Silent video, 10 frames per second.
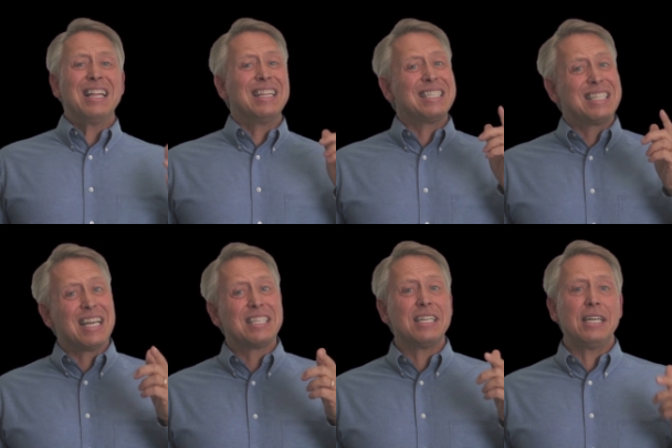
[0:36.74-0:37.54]
This
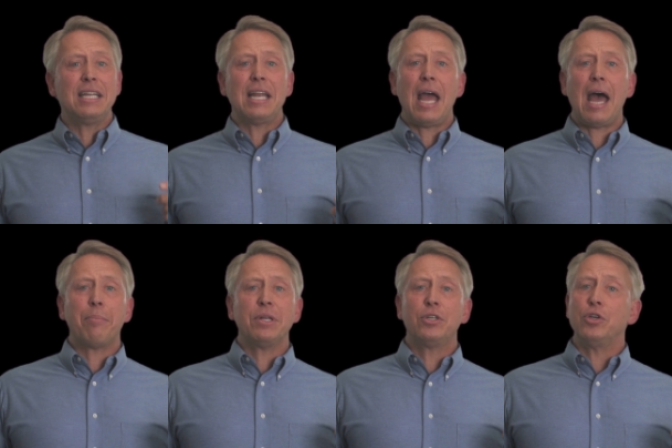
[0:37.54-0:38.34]
doesn't need to
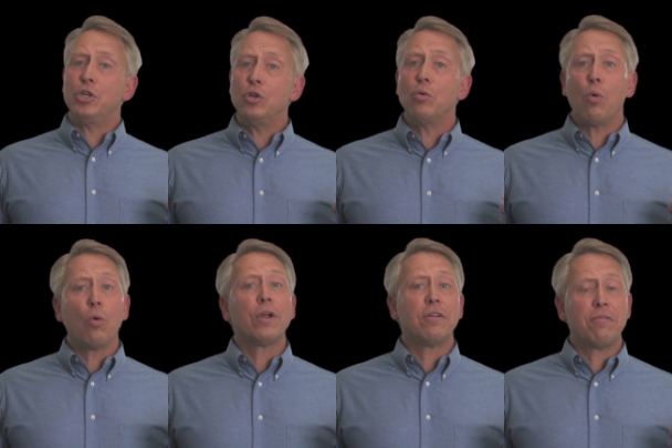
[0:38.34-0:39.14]
happen to you
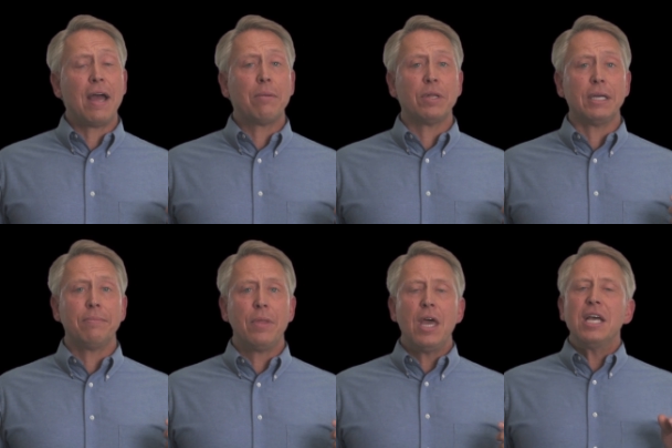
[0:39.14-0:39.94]
or your family.
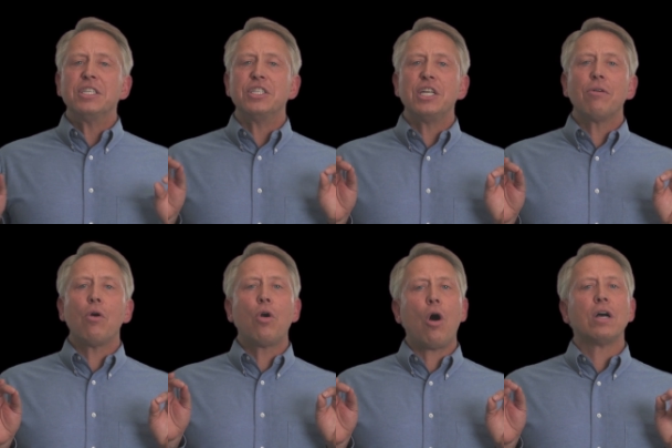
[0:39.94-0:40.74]

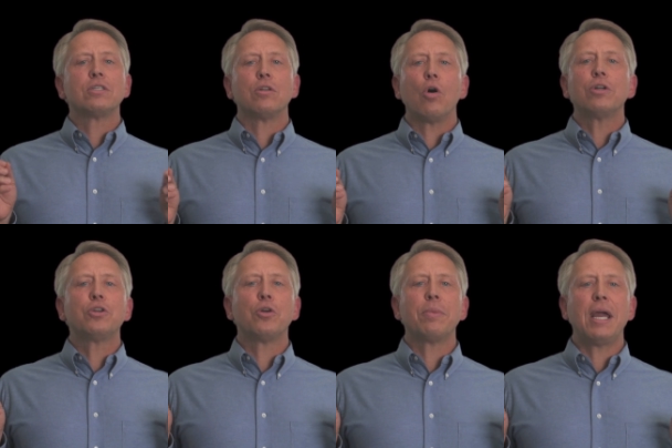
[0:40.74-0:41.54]
Zero-cost
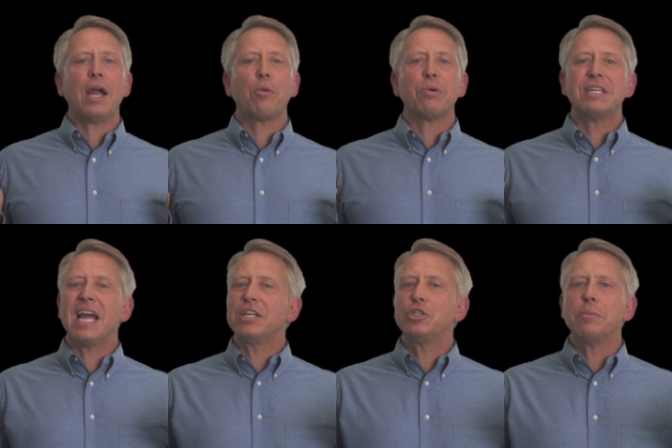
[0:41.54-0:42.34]
long-term care
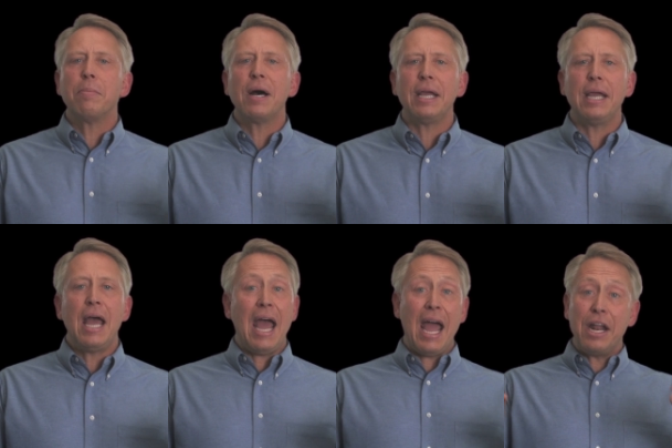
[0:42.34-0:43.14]
protects your money
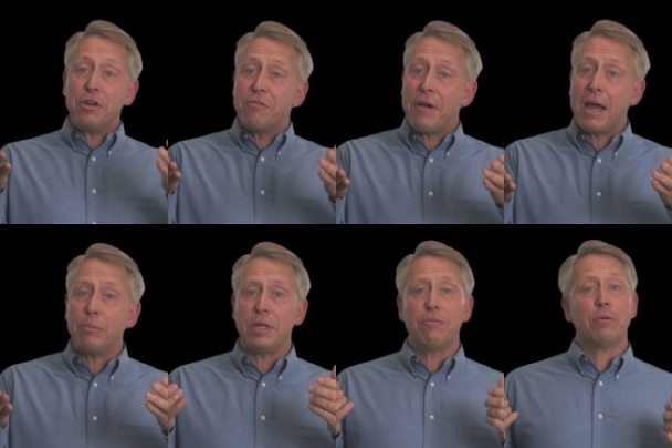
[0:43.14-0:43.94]
and your
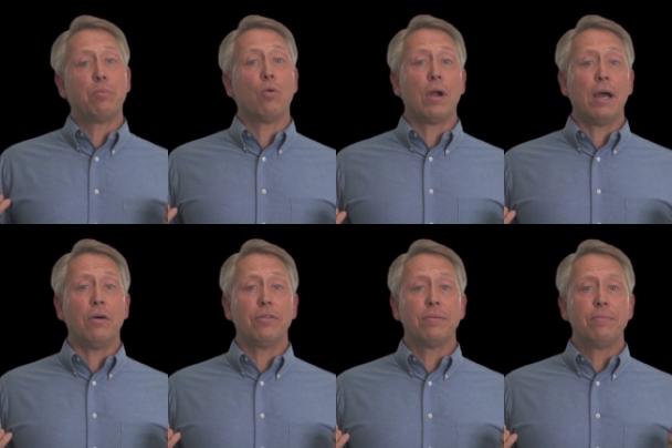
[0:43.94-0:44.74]
family from poor
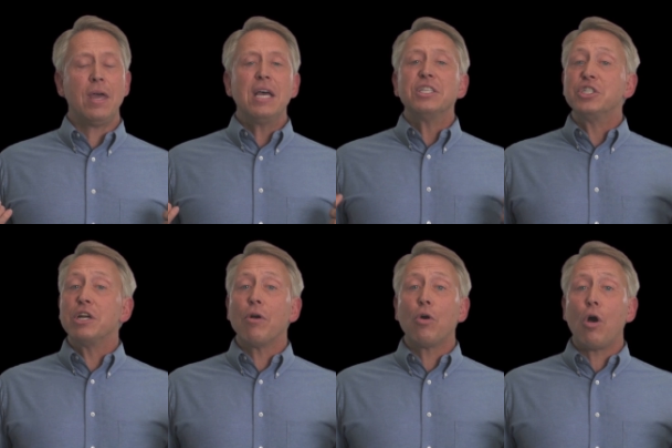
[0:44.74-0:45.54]
health.
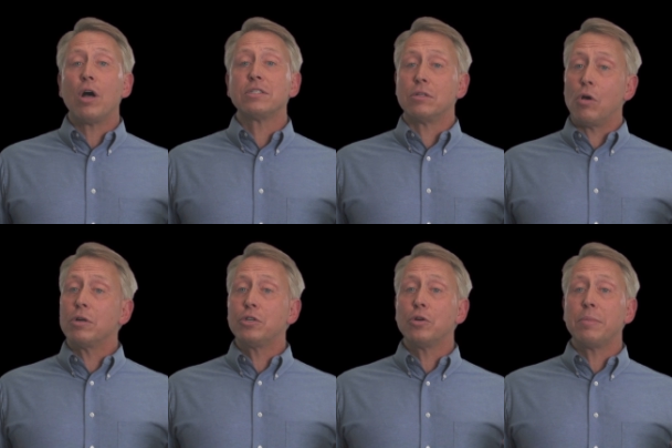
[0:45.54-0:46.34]
Zero-cost
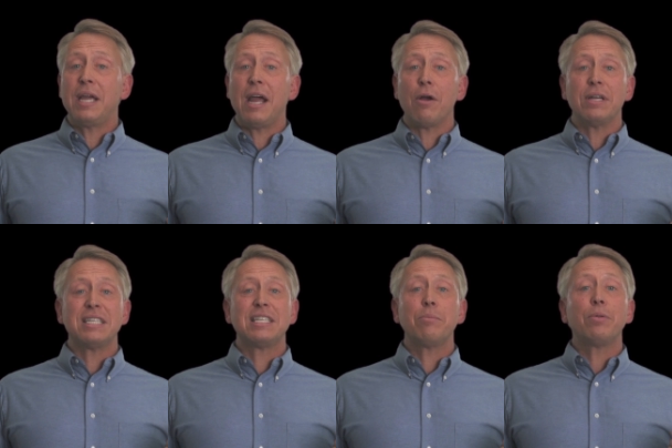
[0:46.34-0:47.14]
long-term care is
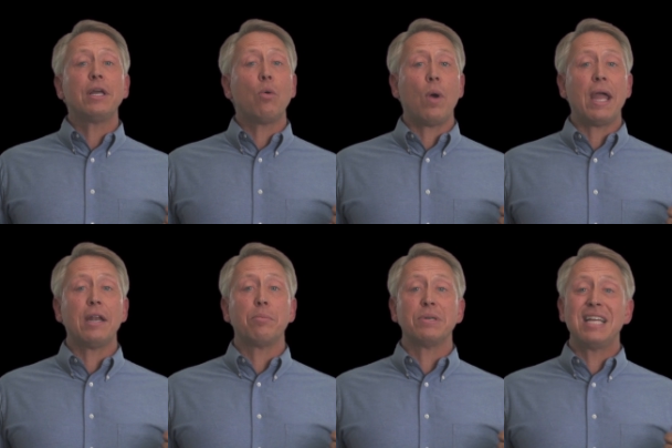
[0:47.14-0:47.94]
simply a way
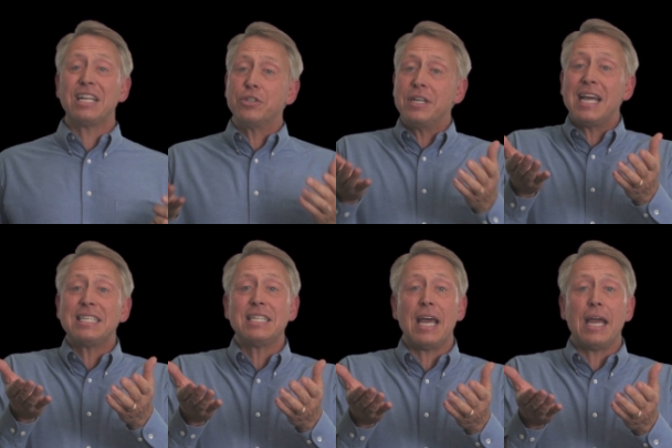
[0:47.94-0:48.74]
to protect your
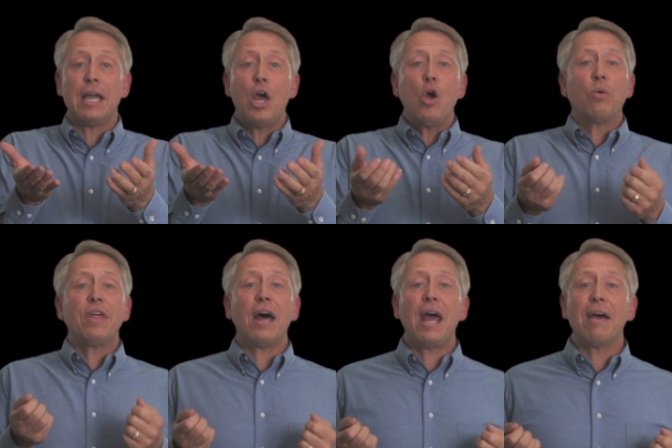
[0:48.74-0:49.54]
nest egg
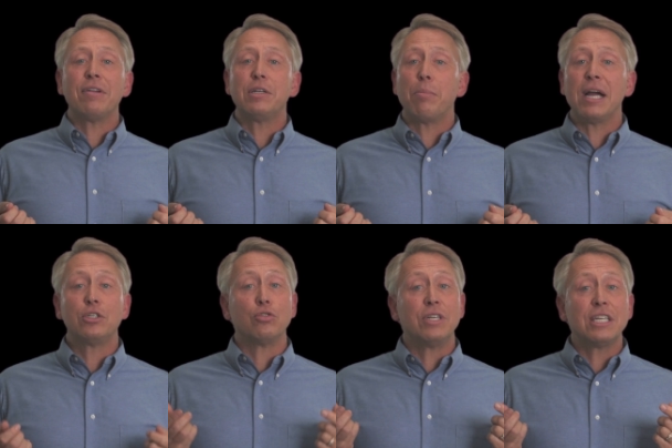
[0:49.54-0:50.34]
without having to buy
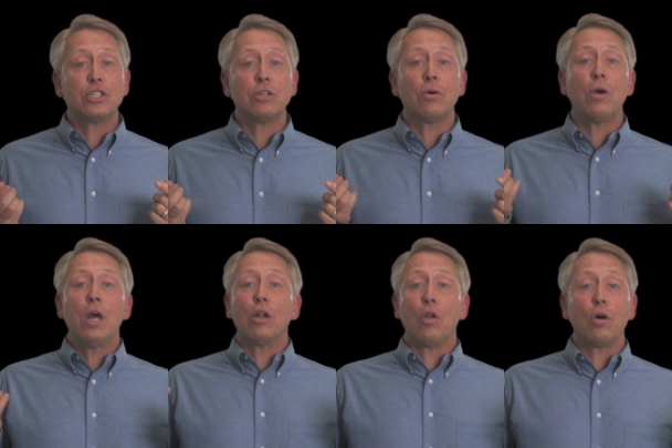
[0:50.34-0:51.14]
traditional
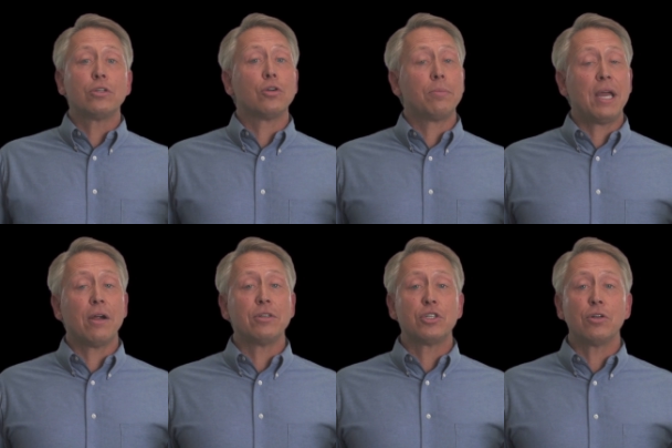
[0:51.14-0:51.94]
long-term
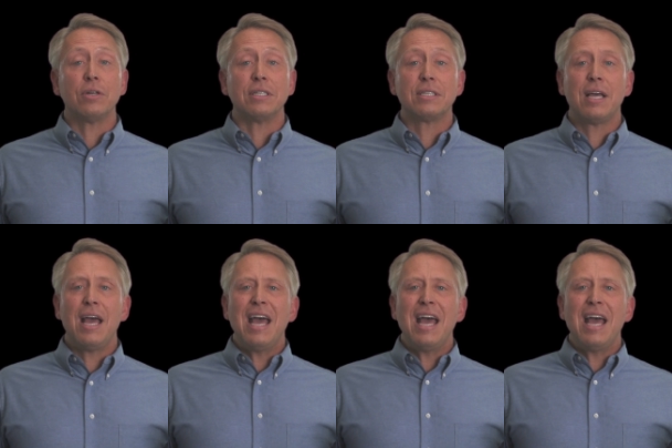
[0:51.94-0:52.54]
care insurance.